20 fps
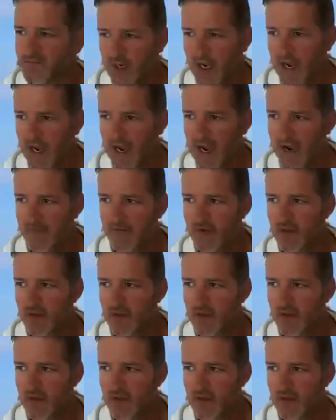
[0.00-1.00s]

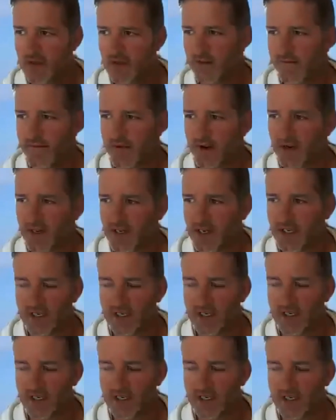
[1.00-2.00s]
having an affiliate
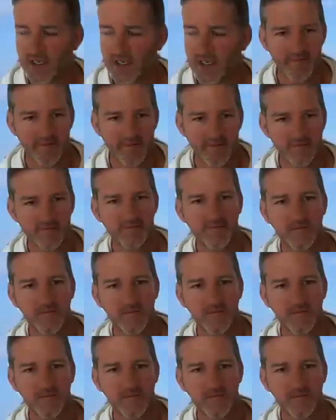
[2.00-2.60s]
link is enough,